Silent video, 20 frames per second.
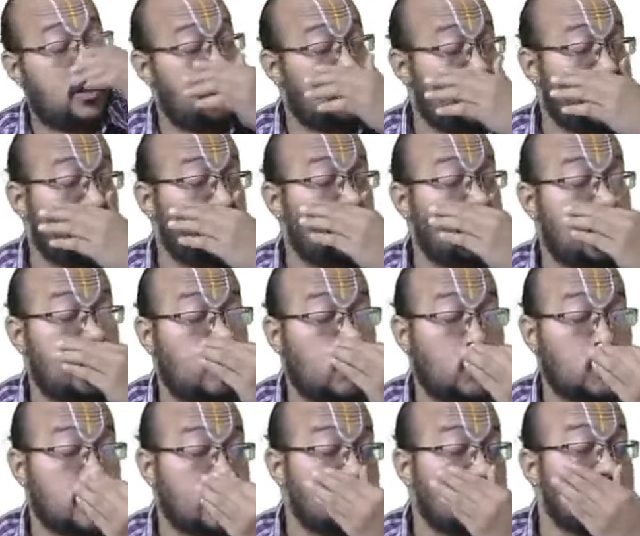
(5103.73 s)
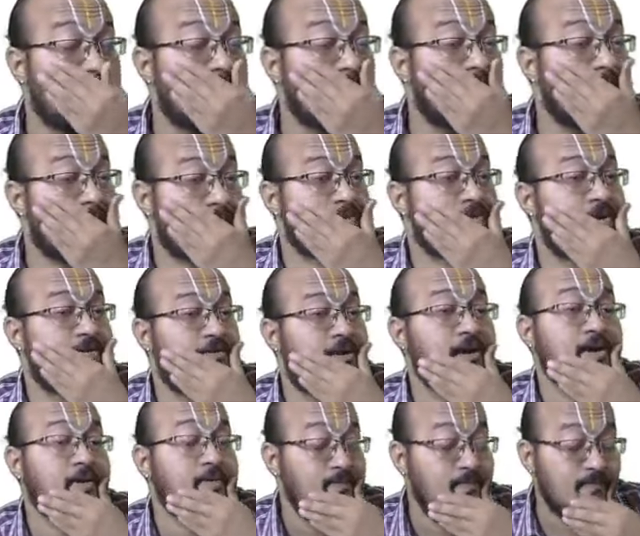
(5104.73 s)
dividend, more dividend you will receive, na,
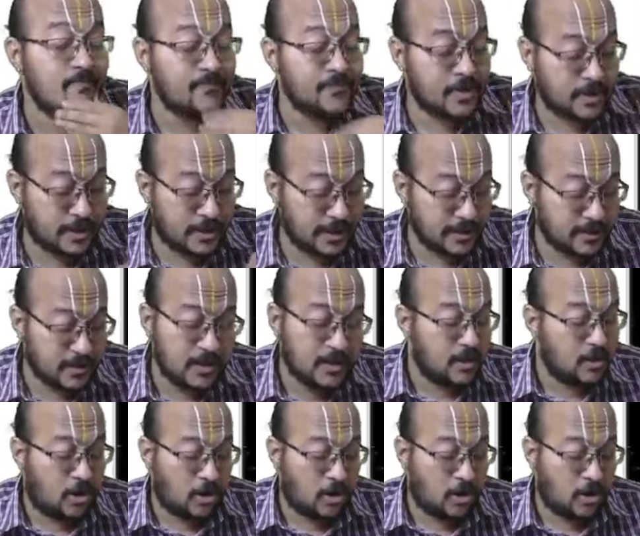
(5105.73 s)
correct?